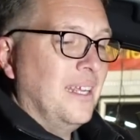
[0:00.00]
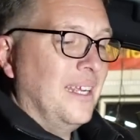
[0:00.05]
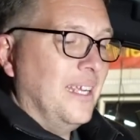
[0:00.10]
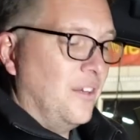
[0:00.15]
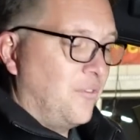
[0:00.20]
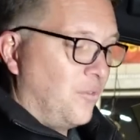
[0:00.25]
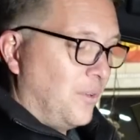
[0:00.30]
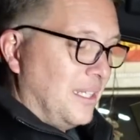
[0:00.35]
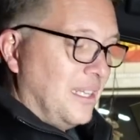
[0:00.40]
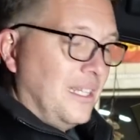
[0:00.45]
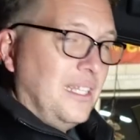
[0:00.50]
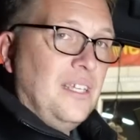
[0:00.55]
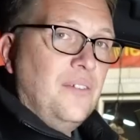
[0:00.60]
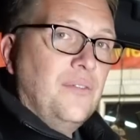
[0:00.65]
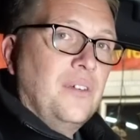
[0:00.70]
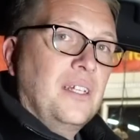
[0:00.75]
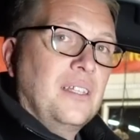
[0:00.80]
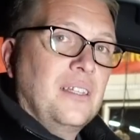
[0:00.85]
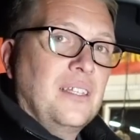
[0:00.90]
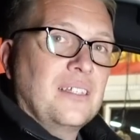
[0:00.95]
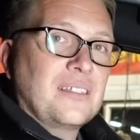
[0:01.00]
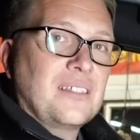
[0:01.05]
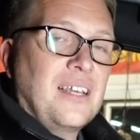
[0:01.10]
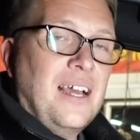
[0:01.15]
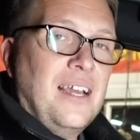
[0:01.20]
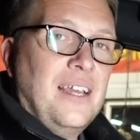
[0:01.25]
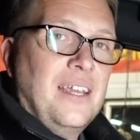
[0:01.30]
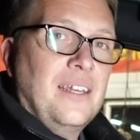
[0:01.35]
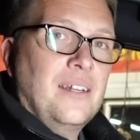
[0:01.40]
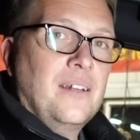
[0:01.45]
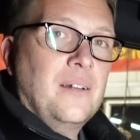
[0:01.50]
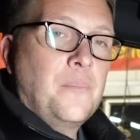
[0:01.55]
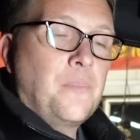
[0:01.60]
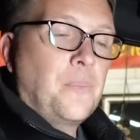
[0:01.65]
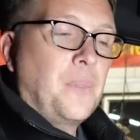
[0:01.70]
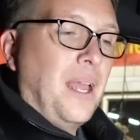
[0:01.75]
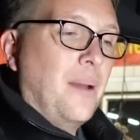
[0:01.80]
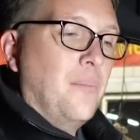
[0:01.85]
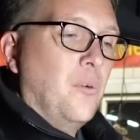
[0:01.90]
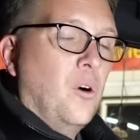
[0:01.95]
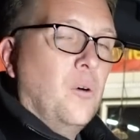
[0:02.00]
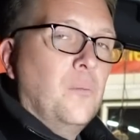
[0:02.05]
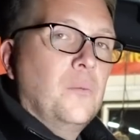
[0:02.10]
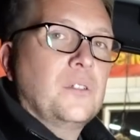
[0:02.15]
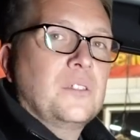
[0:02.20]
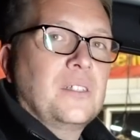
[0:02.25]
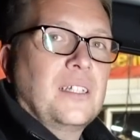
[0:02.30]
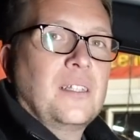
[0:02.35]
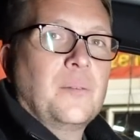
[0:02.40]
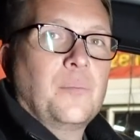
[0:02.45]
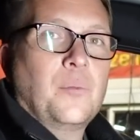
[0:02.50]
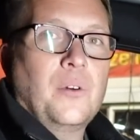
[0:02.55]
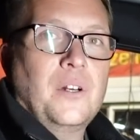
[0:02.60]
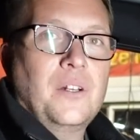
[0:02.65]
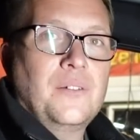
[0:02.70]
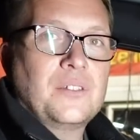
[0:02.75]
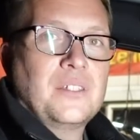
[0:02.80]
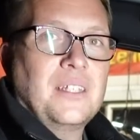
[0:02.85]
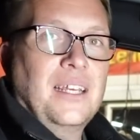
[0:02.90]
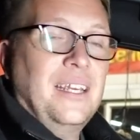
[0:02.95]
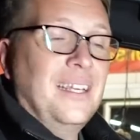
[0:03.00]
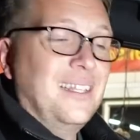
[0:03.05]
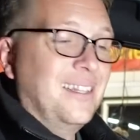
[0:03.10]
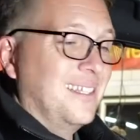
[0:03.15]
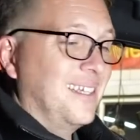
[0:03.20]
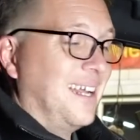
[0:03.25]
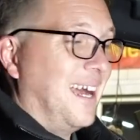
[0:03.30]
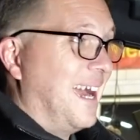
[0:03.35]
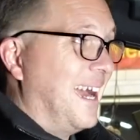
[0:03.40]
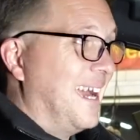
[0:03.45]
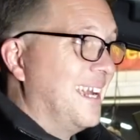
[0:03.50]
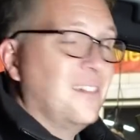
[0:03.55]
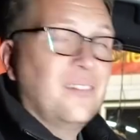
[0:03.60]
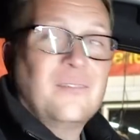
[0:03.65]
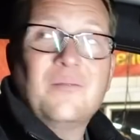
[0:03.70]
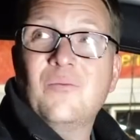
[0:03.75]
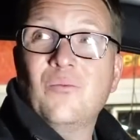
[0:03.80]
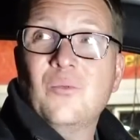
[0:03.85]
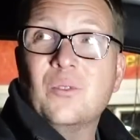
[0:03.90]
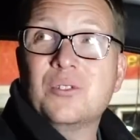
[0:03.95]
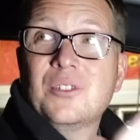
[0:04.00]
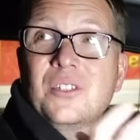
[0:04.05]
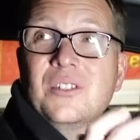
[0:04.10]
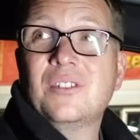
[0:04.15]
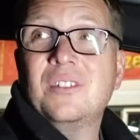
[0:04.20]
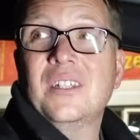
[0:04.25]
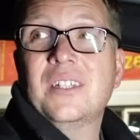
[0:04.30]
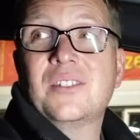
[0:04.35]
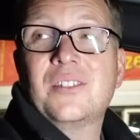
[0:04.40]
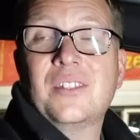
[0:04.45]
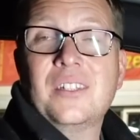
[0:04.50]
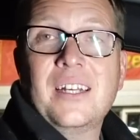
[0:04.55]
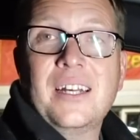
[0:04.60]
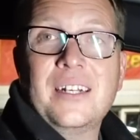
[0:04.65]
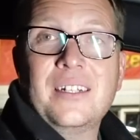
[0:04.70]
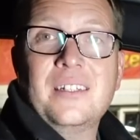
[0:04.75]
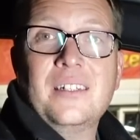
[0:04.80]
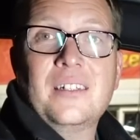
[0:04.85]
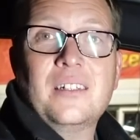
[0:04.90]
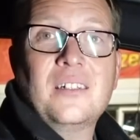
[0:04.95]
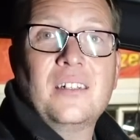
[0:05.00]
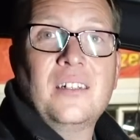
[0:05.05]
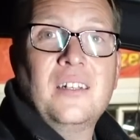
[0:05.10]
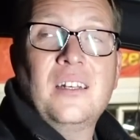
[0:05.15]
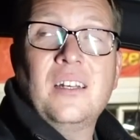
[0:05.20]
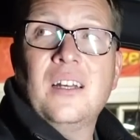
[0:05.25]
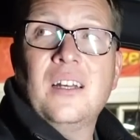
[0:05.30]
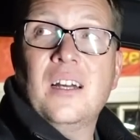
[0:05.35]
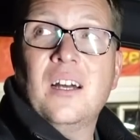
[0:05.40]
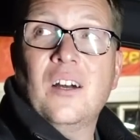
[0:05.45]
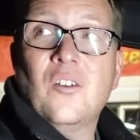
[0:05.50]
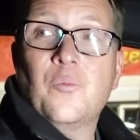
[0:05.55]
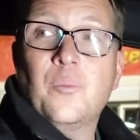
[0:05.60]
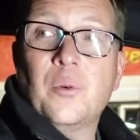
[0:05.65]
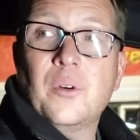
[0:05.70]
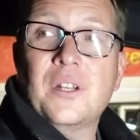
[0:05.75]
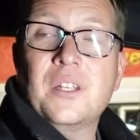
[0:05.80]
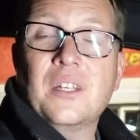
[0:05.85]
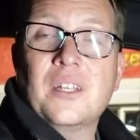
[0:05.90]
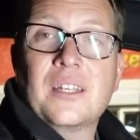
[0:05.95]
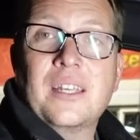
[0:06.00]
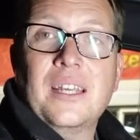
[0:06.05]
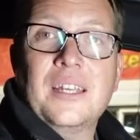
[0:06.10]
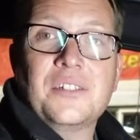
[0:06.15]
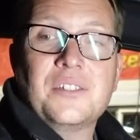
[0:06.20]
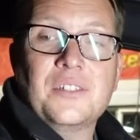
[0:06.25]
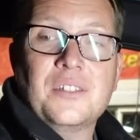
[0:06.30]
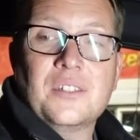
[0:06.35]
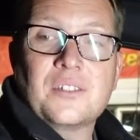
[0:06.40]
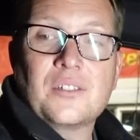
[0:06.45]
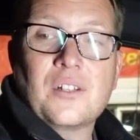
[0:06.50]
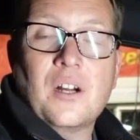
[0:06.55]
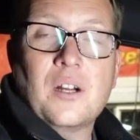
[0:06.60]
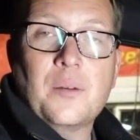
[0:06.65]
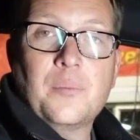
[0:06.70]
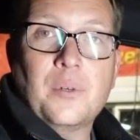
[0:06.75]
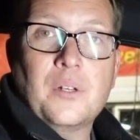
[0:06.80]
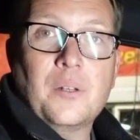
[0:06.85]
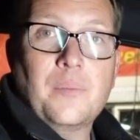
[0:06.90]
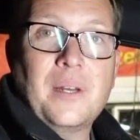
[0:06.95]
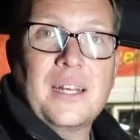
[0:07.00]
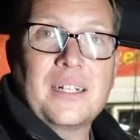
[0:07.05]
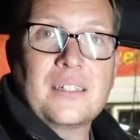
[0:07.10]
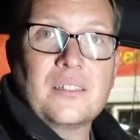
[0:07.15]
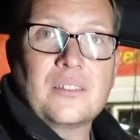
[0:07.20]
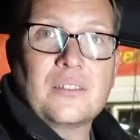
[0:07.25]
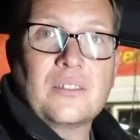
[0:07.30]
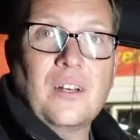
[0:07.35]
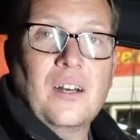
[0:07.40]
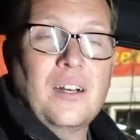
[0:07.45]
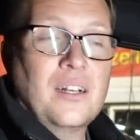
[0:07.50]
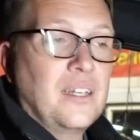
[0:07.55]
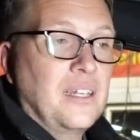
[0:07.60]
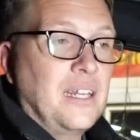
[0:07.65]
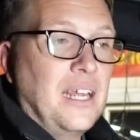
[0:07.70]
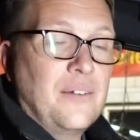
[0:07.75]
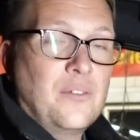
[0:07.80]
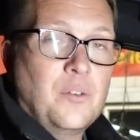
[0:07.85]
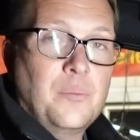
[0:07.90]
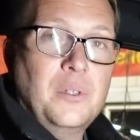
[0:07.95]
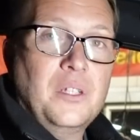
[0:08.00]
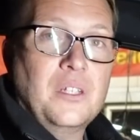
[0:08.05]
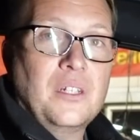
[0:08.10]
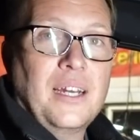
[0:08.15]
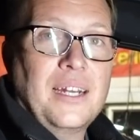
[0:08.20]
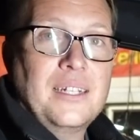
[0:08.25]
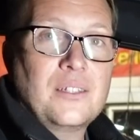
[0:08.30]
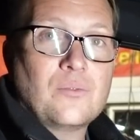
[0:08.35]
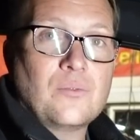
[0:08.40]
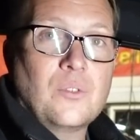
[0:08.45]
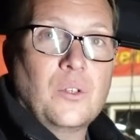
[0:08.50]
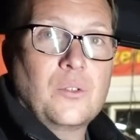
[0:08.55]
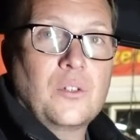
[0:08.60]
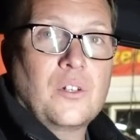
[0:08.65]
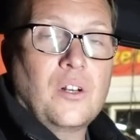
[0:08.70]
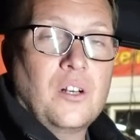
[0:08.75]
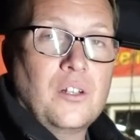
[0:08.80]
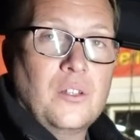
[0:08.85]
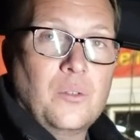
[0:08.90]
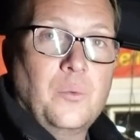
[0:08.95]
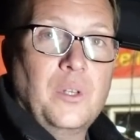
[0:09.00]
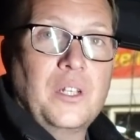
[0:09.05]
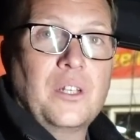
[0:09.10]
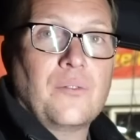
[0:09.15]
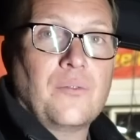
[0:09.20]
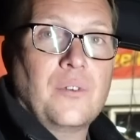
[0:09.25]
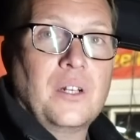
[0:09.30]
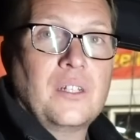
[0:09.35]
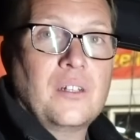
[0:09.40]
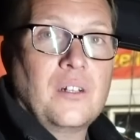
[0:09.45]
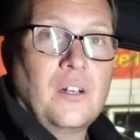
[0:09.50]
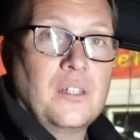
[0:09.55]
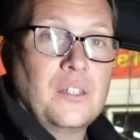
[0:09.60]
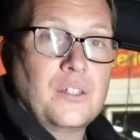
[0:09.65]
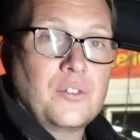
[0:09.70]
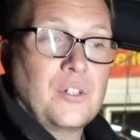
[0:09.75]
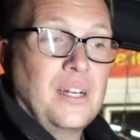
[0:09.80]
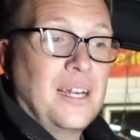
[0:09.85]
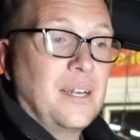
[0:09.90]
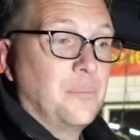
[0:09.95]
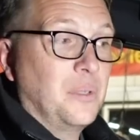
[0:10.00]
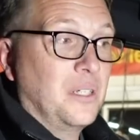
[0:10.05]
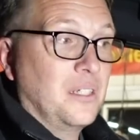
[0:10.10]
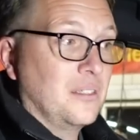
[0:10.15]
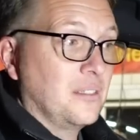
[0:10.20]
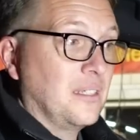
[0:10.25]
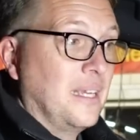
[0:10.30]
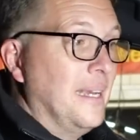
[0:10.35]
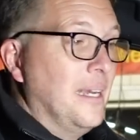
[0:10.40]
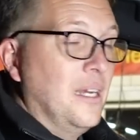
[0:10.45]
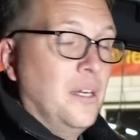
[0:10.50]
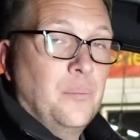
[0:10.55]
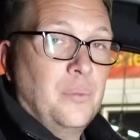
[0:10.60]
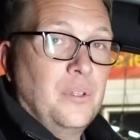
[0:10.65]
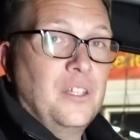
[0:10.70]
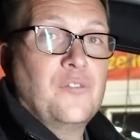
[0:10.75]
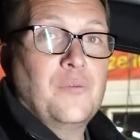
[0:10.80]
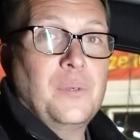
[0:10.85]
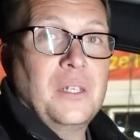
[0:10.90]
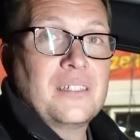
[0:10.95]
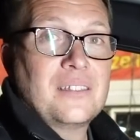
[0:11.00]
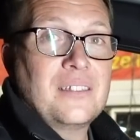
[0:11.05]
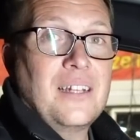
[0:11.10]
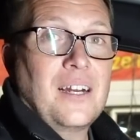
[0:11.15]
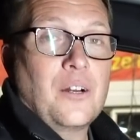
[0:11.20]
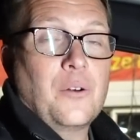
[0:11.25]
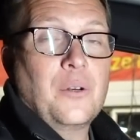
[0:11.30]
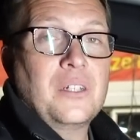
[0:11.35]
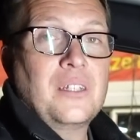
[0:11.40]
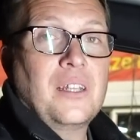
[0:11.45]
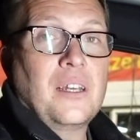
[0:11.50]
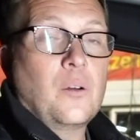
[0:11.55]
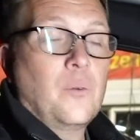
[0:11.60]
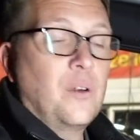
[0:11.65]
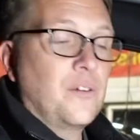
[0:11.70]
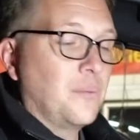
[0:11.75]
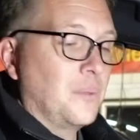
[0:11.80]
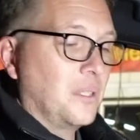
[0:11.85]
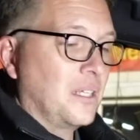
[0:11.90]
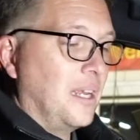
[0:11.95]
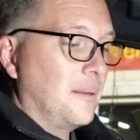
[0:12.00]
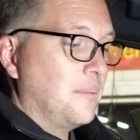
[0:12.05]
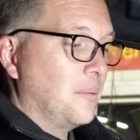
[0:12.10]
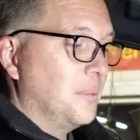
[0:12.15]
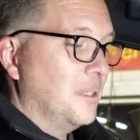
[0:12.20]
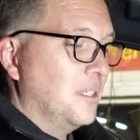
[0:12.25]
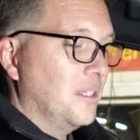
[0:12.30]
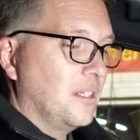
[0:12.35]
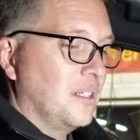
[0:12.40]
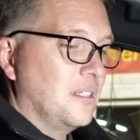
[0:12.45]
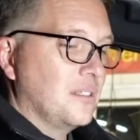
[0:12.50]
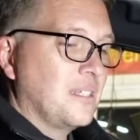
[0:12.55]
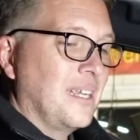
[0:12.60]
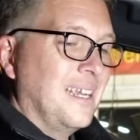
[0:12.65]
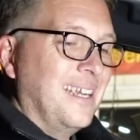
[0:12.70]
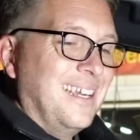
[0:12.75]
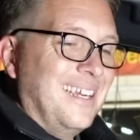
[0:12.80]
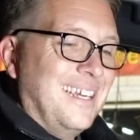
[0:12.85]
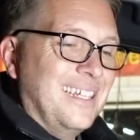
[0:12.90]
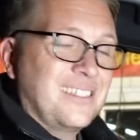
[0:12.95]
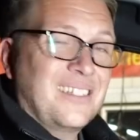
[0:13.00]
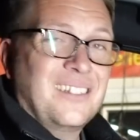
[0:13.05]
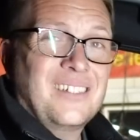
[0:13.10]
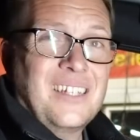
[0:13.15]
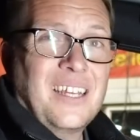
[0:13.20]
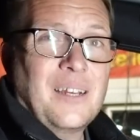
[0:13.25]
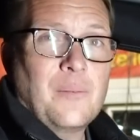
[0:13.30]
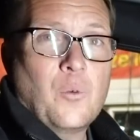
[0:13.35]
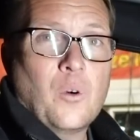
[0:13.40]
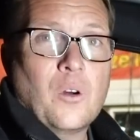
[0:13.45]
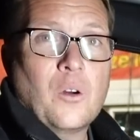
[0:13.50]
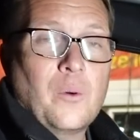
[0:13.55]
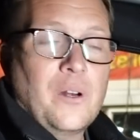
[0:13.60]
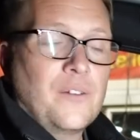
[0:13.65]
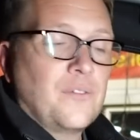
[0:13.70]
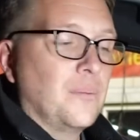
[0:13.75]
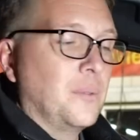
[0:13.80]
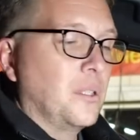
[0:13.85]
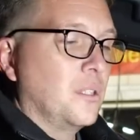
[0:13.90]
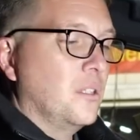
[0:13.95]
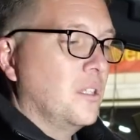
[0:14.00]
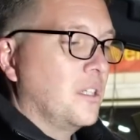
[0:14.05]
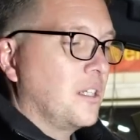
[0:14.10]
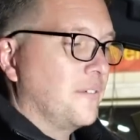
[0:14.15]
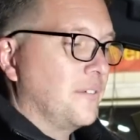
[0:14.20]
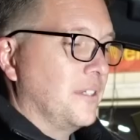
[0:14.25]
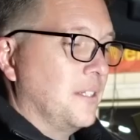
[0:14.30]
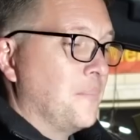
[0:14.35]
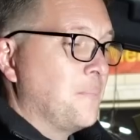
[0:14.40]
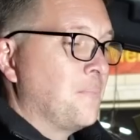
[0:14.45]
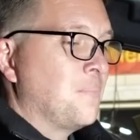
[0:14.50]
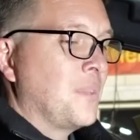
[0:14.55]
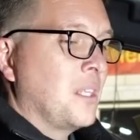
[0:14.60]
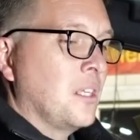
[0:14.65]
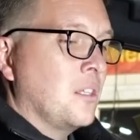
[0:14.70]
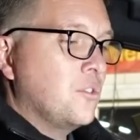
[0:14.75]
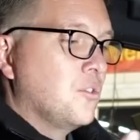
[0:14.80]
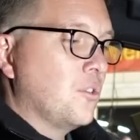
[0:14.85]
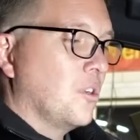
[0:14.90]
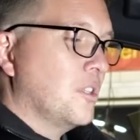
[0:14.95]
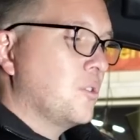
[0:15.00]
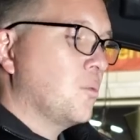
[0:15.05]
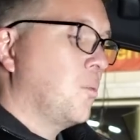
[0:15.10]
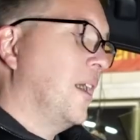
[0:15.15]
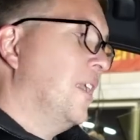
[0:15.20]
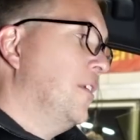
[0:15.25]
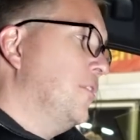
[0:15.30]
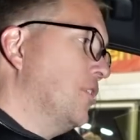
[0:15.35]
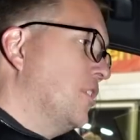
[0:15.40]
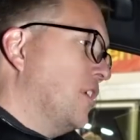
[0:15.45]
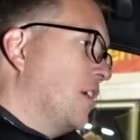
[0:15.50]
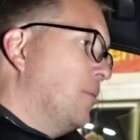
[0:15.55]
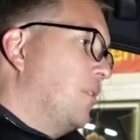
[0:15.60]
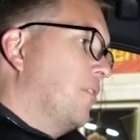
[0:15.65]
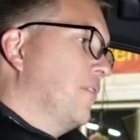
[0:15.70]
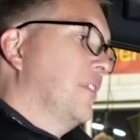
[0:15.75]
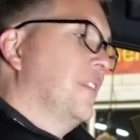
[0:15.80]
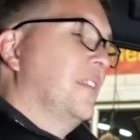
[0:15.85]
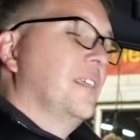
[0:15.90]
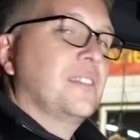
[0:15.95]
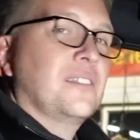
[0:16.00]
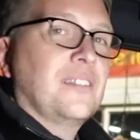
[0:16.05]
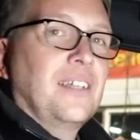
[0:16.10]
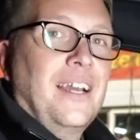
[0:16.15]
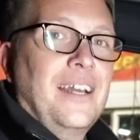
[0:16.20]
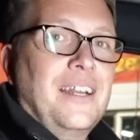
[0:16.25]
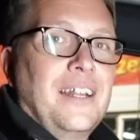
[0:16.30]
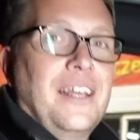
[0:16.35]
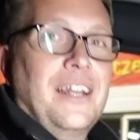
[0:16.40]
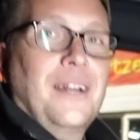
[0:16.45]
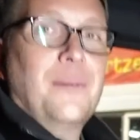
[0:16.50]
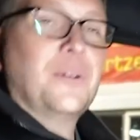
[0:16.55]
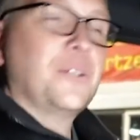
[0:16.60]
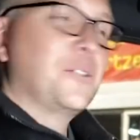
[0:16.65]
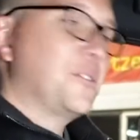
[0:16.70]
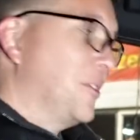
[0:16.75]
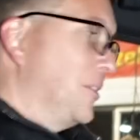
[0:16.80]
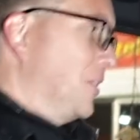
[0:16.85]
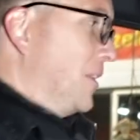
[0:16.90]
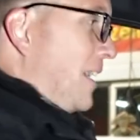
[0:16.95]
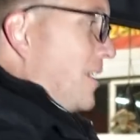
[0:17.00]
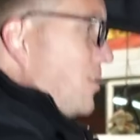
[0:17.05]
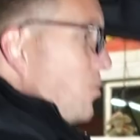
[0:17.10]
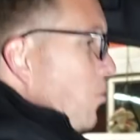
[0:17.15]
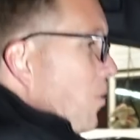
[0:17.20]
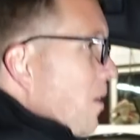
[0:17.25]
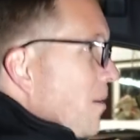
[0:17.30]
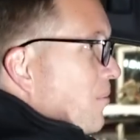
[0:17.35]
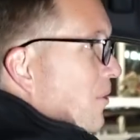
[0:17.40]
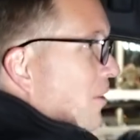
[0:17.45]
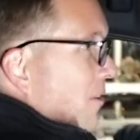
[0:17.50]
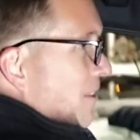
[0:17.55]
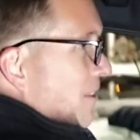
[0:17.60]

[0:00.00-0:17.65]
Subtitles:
If we leave it at this height, I'm almost at the point of saying that I will just ditch the idea of putting a cage in this car, put it back to stock, and have it be a nice road car that we can rent on the track, because believe me, it's not going to take away from the capabilities. It's going to take more away from the look of it. George, why don't you come over to this side, and I'm going to show you guys one more